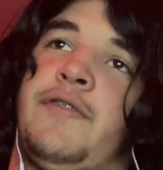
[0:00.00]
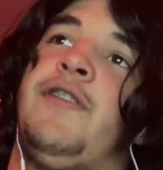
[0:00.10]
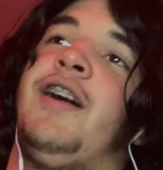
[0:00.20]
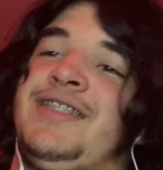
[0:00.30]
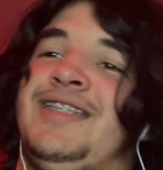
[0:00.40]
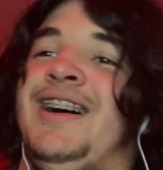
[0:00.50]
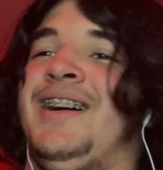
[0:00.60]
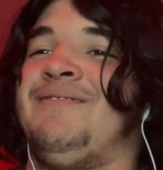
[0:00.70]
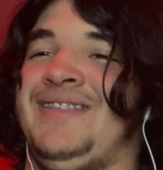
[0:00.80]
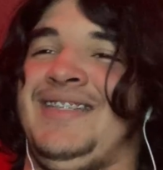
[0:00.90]
fucked
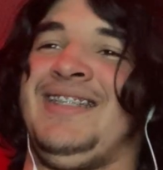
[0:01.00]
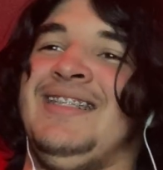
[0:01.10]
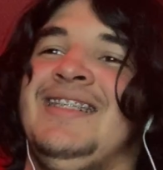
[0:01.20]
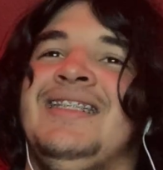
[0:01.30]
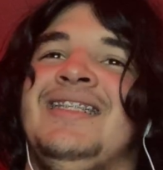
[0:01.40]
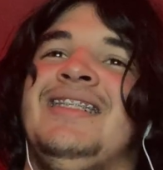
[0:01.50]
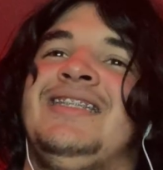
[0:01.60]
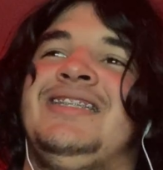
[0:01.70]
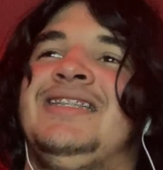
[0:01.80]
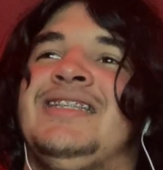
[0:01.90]
up.
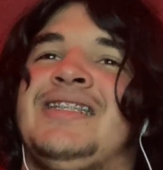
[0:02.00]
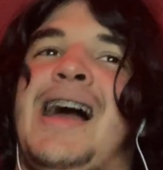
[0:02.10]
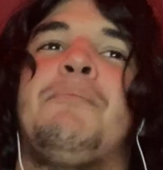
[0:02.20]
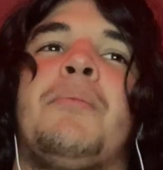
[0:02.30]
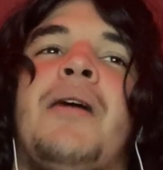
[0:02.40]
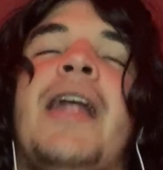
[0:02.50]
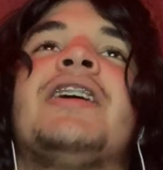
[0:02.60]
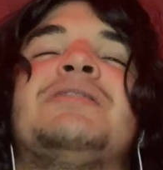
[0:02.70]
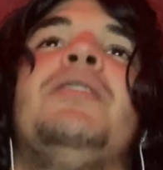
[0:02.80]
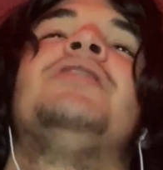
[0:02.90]
Jesus, I remember I had an
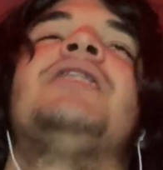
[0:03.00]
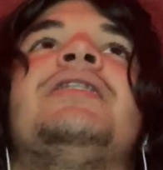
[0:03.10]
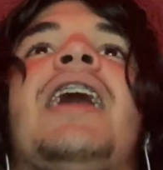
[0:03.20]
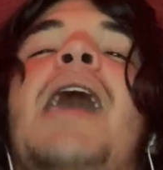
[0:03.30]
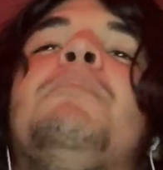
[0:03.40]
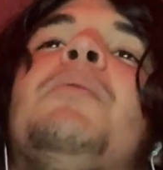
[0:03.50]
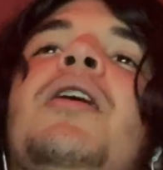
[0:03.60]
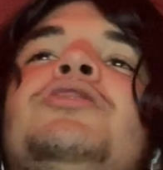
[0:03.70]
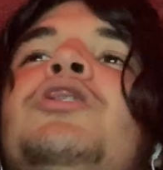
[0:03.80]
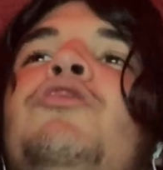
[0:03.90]
experience like that. I remember
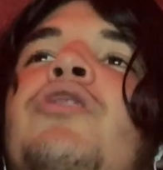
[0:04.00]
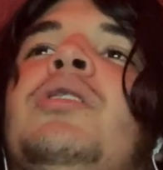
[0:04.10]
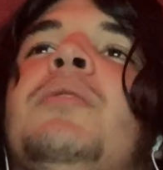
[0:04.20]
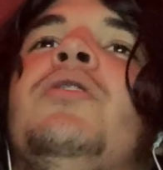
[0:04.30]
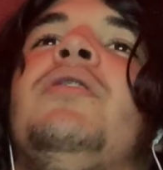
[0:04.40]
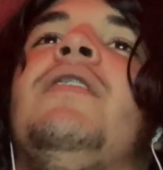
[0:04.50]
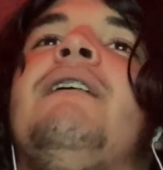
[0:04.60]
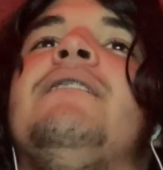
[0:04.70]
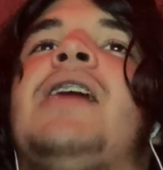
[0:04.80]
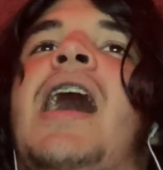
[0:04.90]
I took gorilla mode.
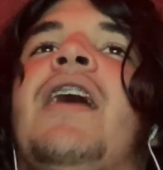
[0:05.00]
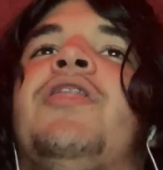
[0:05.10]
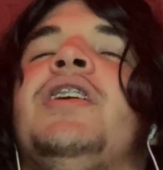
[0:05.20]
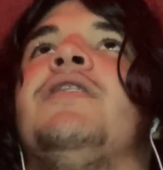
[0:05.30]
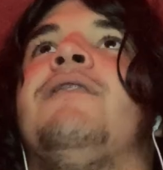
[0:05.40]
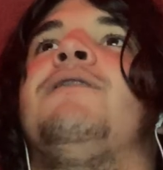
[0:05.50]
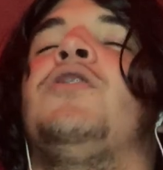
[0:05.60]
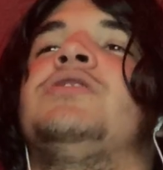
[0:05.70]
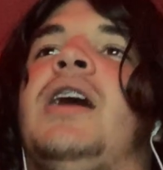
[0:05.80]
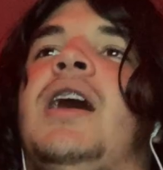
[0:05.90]
I think the
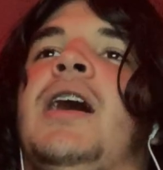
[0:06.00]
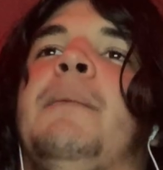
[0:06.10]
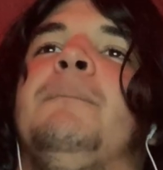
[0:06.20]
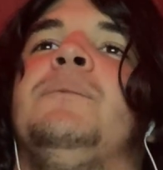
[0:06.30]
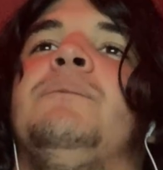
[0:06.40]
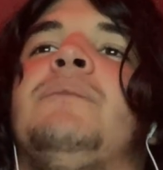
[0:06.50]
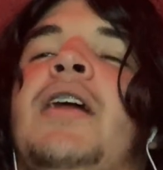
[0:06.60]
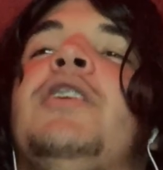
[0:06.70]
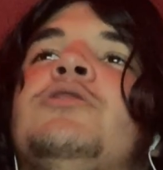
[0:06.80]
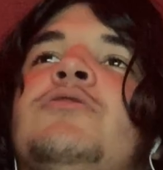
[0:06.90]
first time,
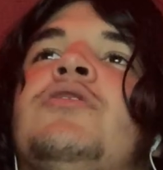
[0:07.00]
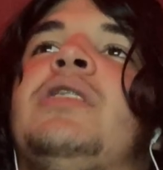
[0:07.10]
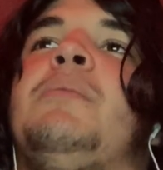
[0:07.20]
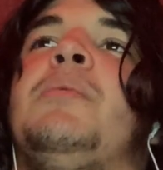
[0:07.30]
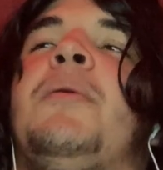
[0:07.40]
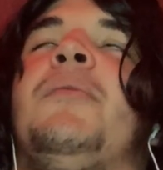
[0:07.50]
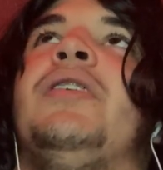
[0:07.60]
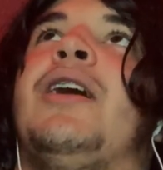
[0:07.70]
I think it was the first time I remember they